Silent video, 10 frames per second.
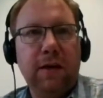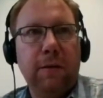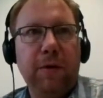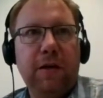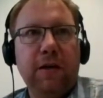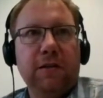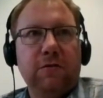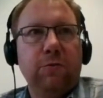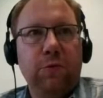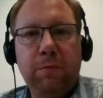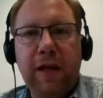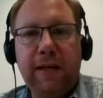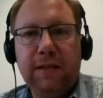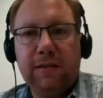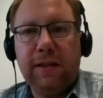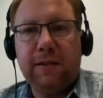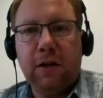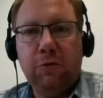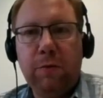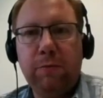Because replace, that's
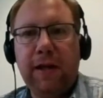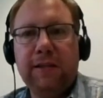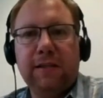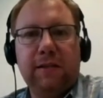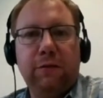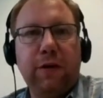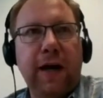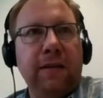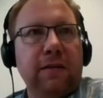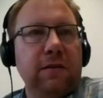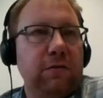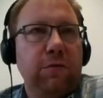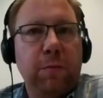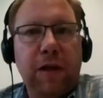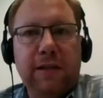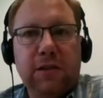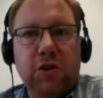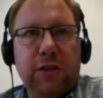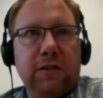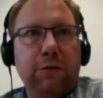how replace is defined, it replaces
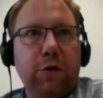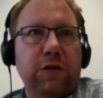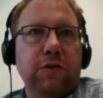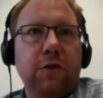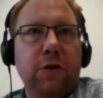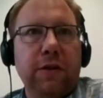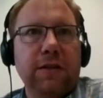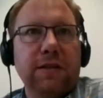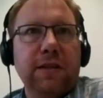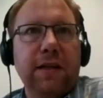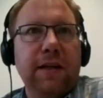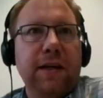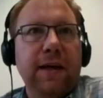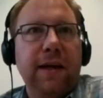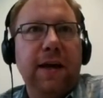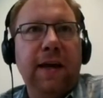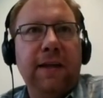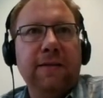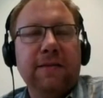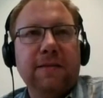just the first occurrence.
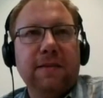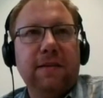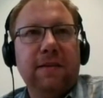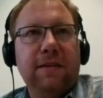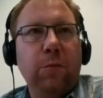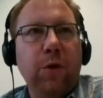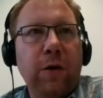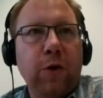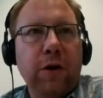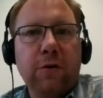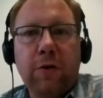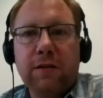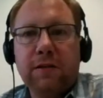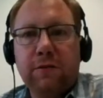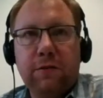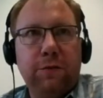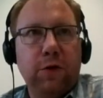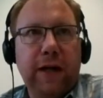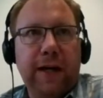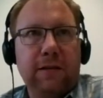And there were workarounds
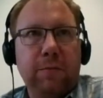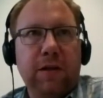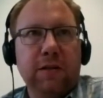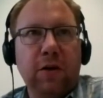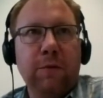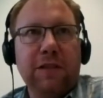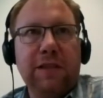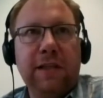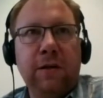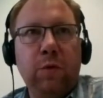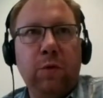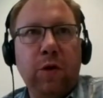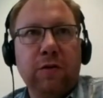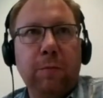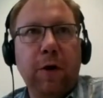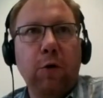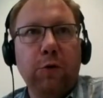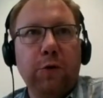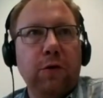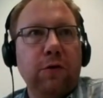for that, because obviously we want
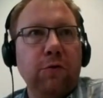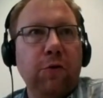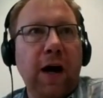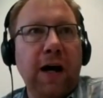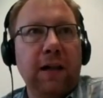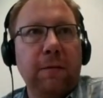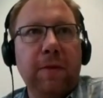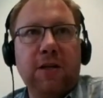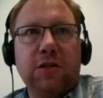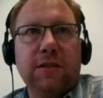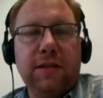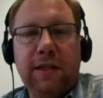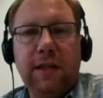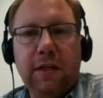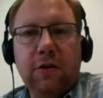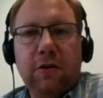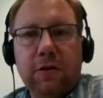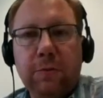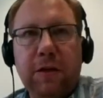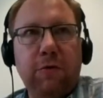both Graal mentions in here
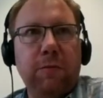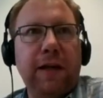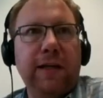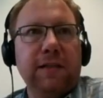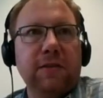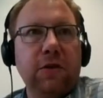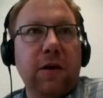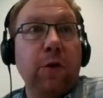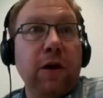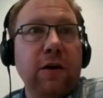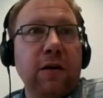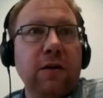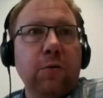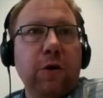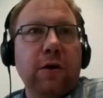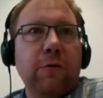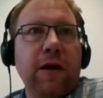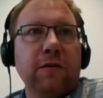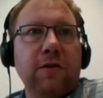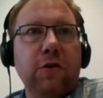to be replaced. So there were workarounds.